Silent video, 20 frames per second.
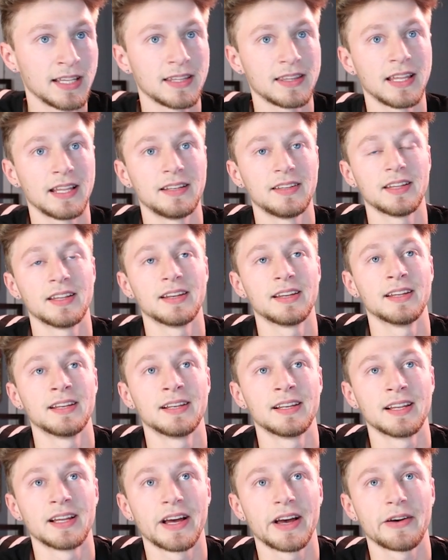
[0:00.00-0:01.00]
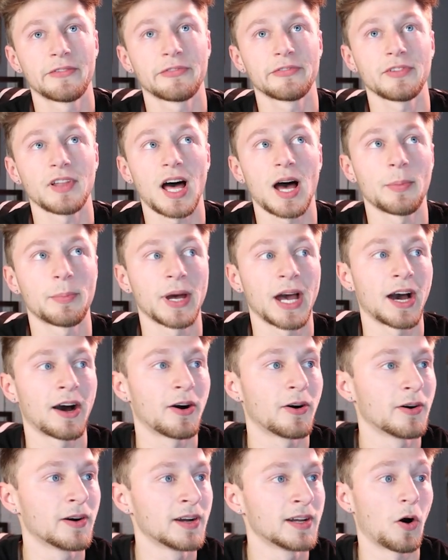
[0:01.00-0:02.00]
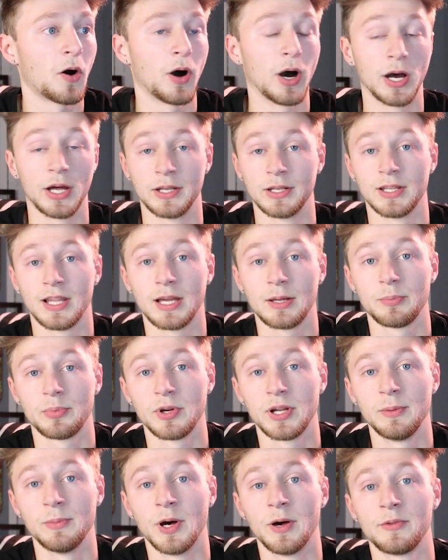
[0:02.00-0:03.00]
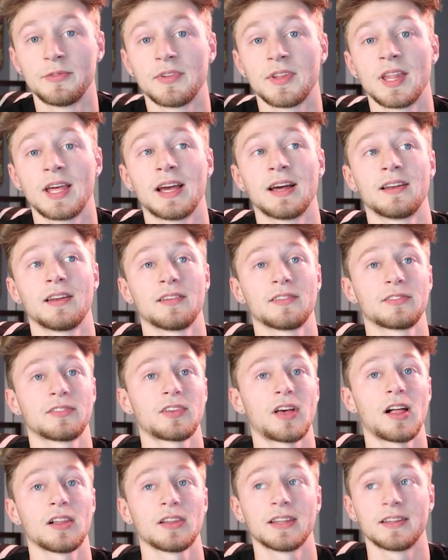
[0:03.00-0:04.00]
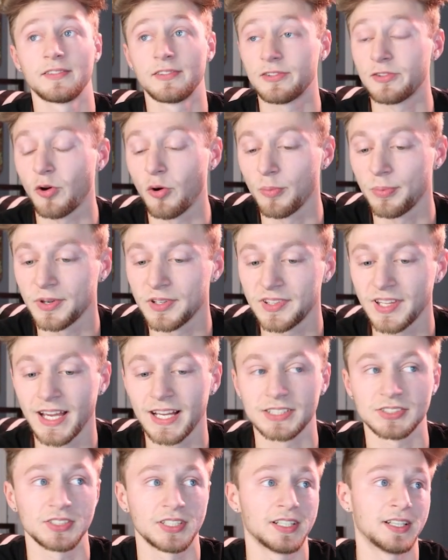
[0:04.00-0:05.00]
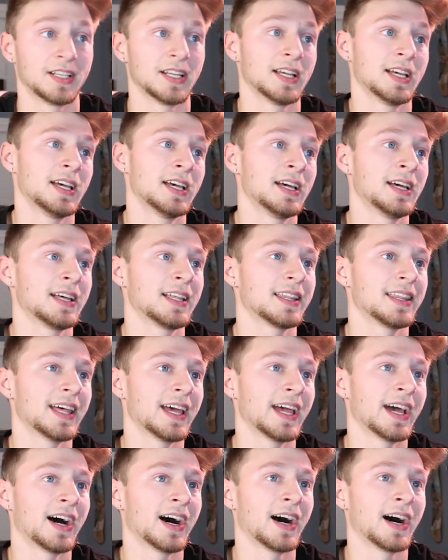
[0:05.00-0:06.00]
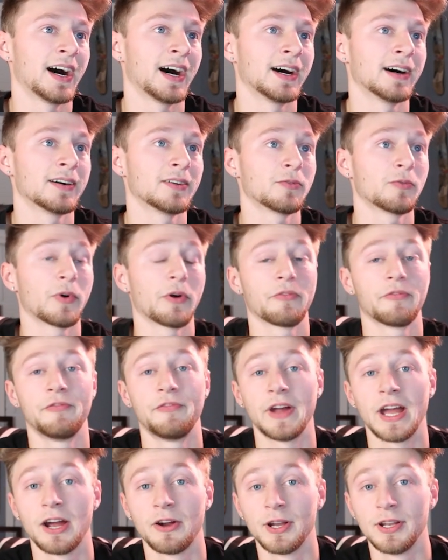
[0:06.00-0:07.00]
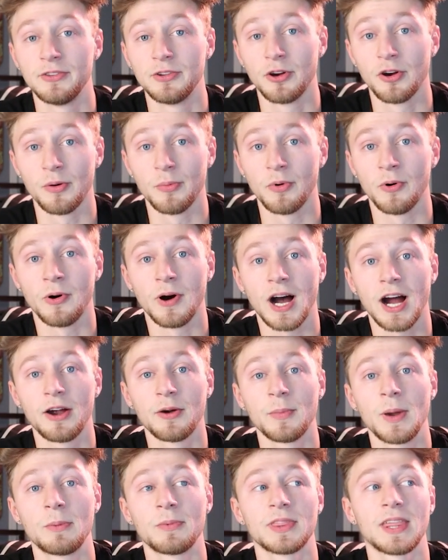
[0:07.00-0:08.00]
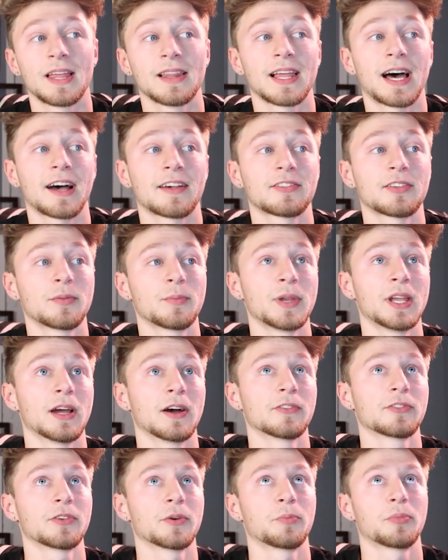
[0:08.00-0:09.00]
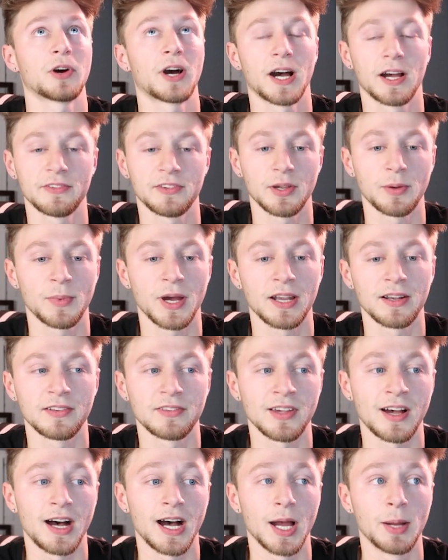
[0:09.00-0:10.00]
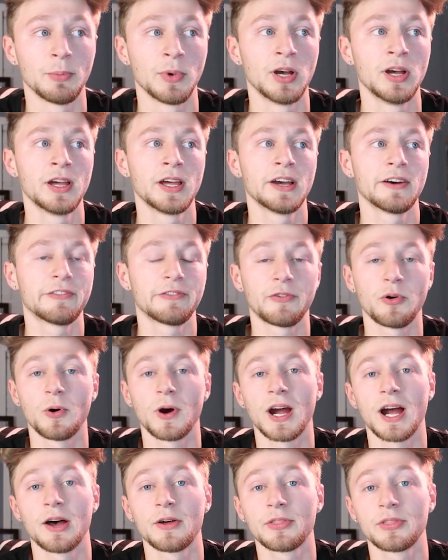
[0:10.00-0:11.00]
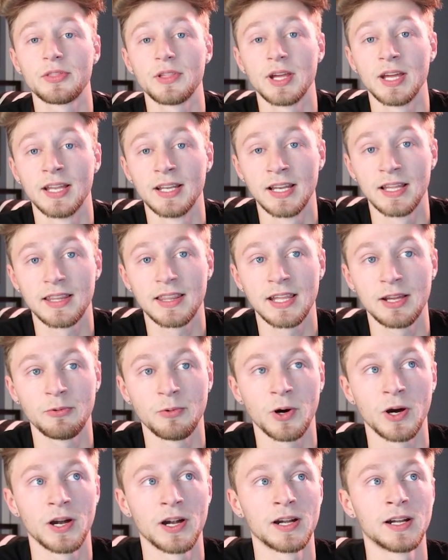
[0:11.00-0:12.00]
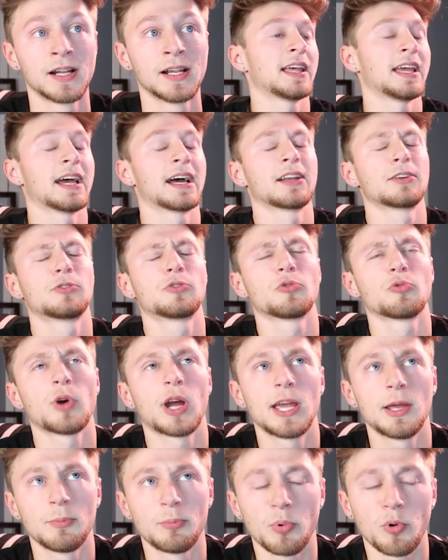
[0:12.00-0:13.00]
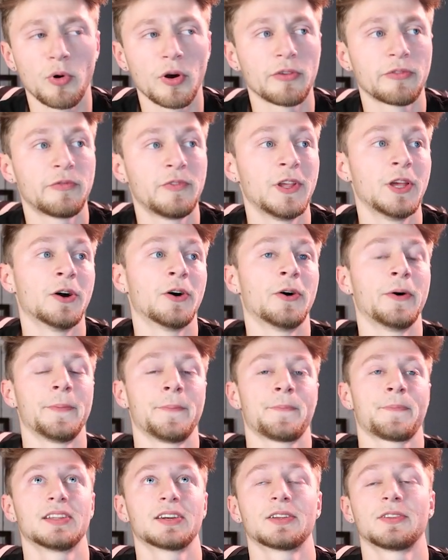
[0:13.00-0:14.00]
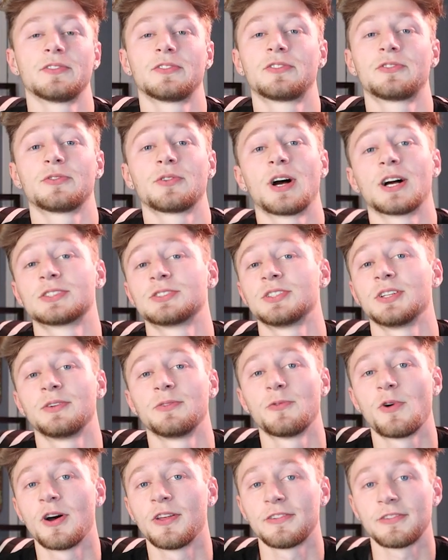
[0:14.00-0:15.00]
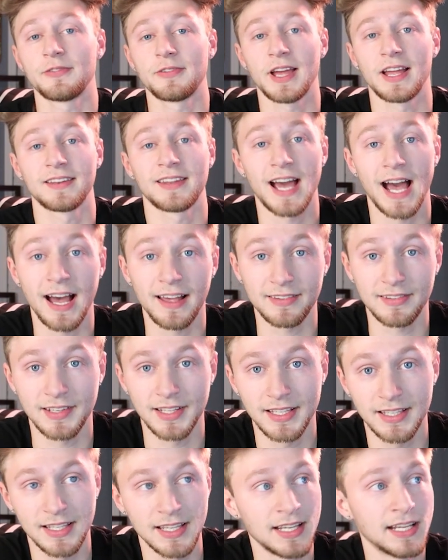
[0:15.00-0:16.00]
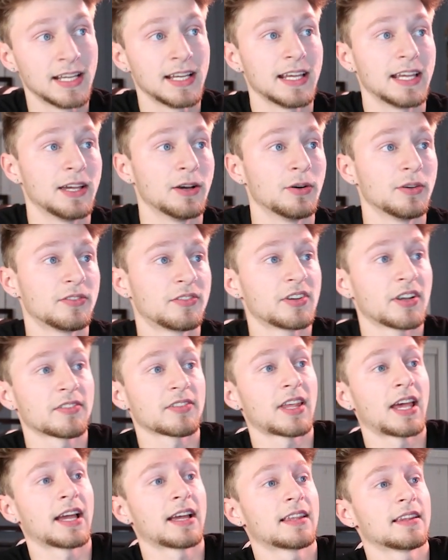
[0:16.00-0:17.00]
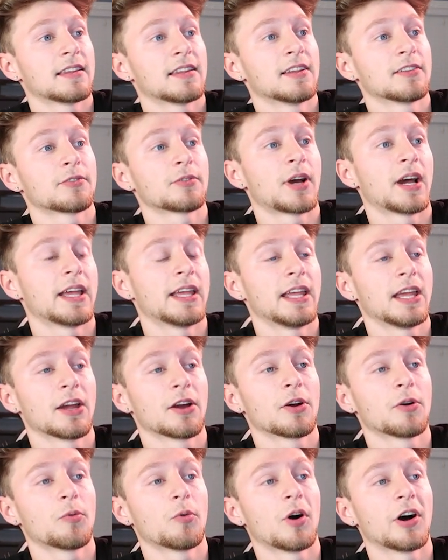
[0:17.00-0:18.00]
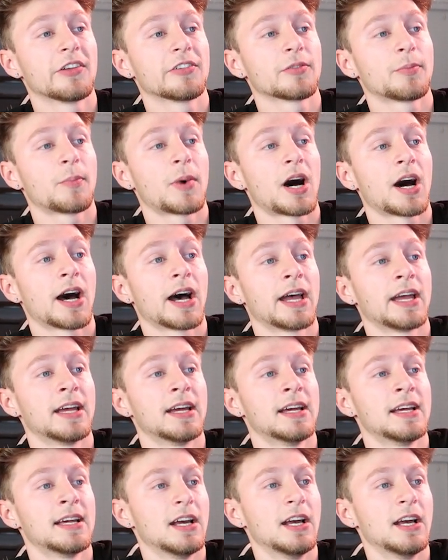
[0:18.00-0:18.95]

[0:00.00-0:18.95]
They didn't flop out on like Primo, so they had solid sole protection. They were very durable. I remember they lasted me a surprising amount of time for how thin they were. They had great board feel. The construction was fantastic. It was just like, this right here is my